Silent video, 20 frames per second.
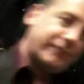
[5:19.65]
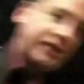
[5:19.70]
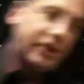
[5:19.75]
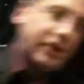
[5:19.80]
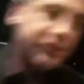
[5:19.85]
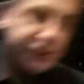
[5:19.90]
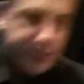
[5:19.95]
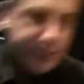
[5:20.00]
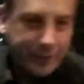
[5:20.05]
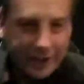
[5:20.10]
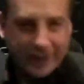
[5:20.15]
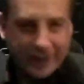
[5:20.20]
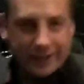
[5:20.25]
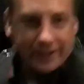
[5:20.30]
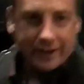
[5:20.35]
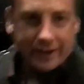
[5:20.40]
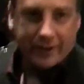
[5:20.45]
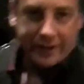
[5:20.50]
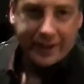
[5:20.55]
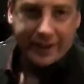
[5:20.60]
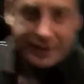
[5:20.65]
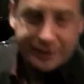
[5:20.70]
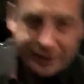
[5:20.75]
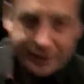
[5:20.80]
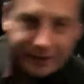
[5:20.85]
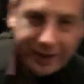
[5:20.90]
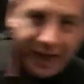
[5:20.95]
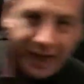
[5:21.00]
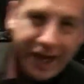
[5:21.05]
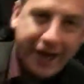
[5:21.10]
no sweat, no
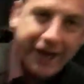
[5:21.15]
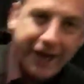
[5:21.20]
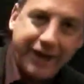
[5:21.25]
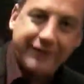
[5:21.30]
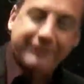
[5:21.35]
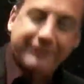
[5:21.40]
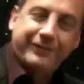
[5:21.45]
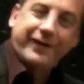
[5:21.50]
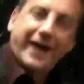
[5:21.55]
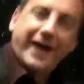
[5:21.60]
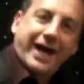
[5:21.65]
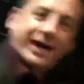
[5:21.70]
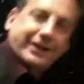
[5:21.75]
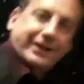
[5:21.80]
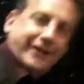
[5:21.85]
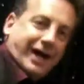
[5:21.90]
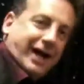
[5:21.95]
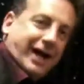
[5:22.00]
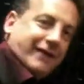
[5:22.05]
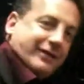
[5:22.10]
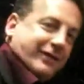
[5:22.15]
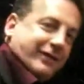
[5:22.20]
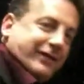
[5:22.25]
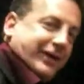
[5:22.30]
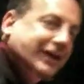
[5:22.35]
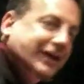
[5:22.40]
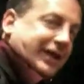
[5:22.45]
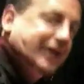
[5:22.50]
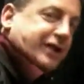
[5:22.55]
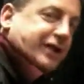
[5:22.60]
hassle. In fact, I have a
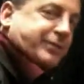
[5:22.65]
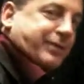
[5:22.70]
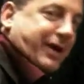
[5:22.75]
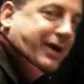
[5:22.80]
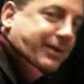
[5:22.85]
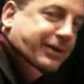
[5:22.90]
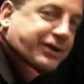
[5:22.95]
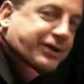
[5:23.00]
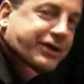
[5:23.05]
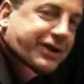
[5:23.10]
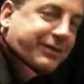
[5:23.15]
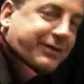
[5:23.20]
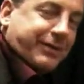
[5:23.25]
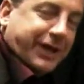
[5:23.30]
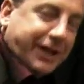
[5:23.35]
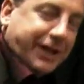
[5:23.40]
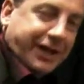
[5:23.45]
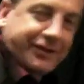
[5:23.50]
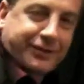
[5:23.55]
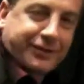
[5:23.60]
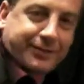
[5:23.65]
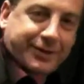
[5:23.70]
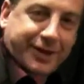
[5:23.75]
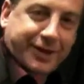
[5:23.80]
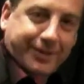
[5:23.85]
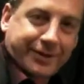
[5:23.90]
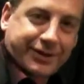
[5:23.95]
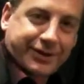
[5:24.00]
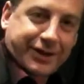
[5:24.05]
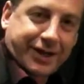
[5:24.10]
feeling it's probably saved my life from
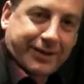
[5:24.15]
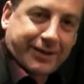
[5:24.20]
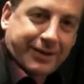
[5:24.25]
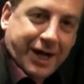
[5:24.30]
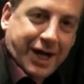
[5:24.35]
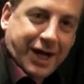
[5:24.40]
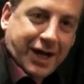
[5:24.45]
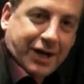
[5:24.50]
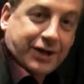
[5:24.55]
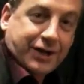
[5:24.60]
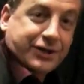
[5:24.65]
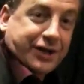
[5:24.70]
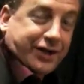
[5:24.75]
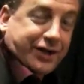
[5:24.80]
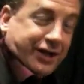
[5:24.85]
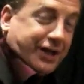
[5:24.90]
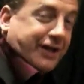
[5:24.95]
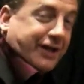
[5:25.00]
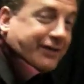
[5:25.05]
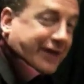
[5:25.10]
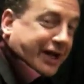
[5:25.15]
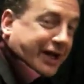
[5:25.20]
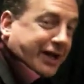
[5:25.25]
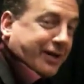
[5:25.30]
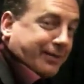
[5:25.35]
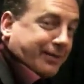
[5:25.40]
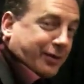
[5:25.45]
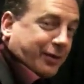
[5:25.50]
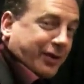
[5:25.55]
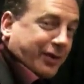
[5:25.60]
time to time because they think I've got a
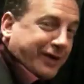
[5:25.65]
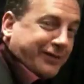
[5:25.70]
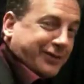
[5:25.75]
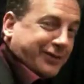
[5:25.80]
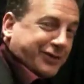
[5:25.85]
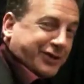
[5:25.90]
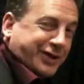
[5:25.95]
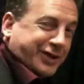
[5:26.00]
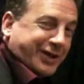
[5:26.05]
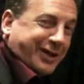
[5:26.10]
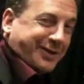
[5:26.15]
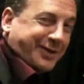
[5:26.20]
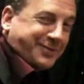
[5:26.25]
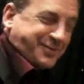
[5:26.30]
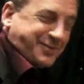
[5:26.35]
couple of rifles in there.